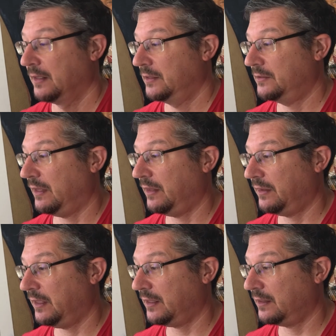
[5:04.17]
So I
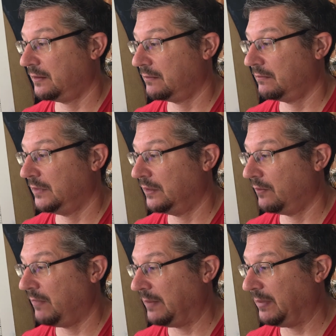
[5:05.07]
think,
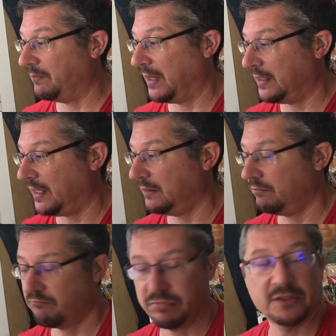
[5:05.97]
maybe Monday,
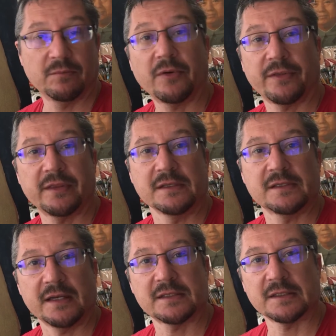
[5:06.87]
do both these
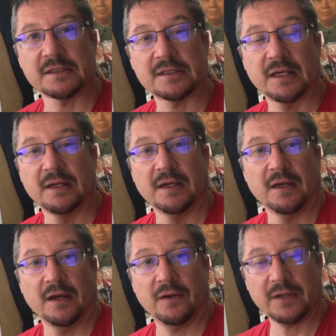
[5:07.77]
lessons.
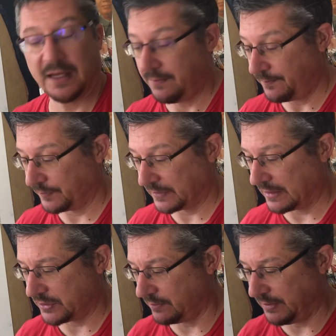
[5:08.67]
Okay? It
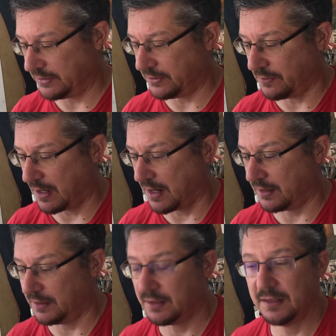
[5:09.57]
shouldn't be too hard.
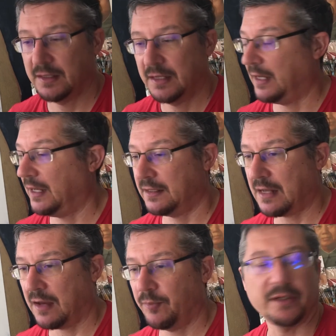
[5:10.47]
And
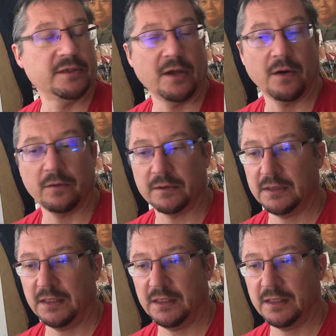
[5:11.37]
I'll put a note
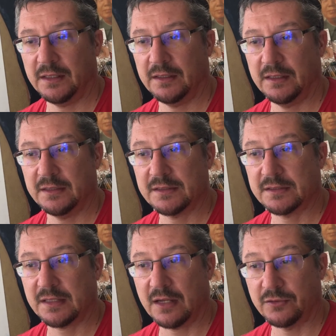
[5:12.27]
in the
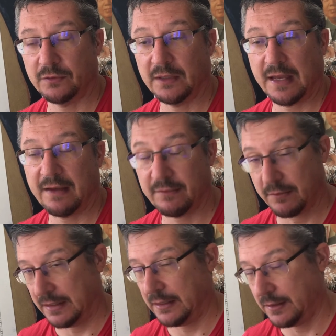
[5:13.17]
schedule, I have it
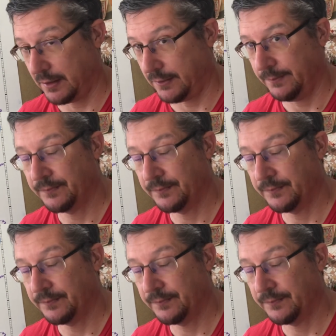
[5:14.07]
right here,